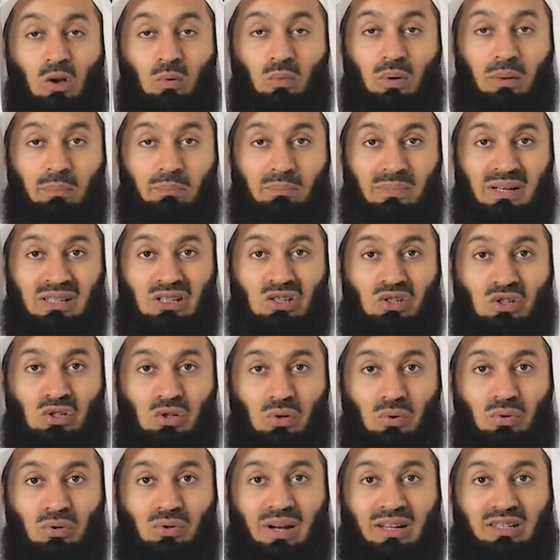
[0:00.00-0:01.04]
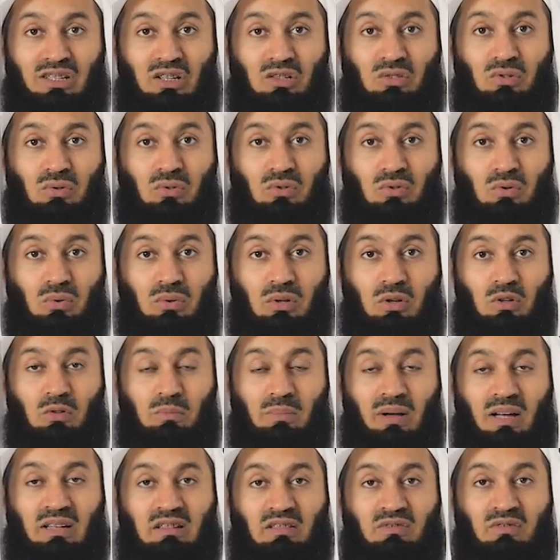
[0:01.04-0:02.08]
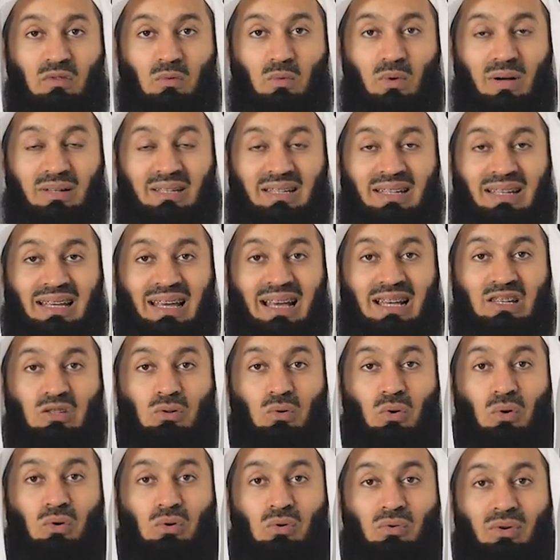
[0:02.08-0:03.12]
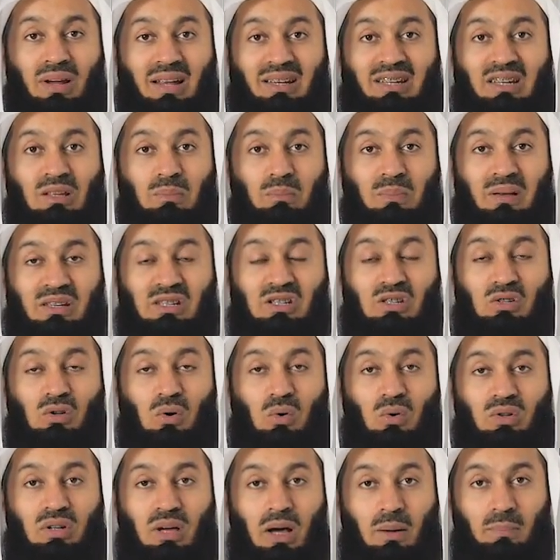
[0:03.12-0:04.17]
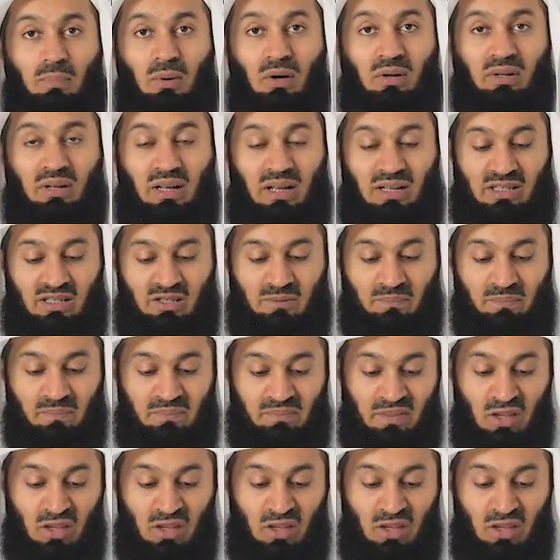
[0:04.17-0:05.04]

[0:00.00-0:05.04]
We must show gratitude to the Almighty for what He has already bestowed upon us.